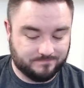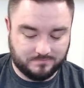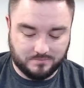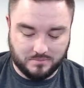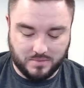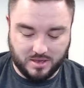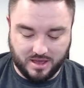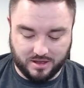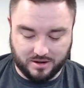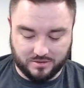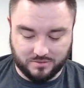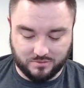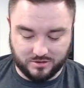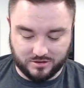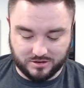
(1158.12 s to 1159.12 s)
Man,
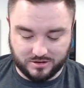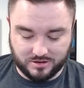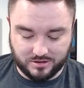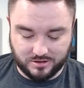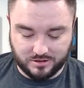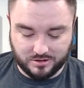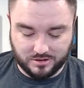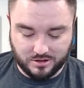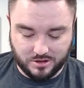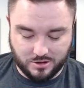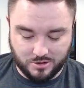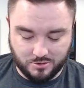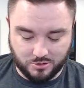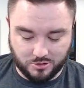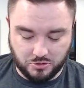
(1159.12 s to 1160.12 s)
we're,
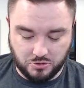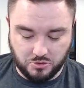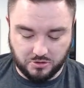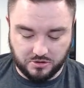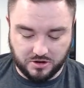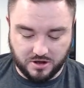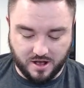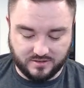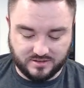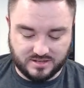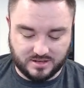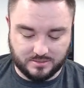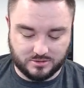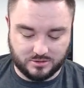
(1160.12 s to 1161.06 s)
we're cooling off some.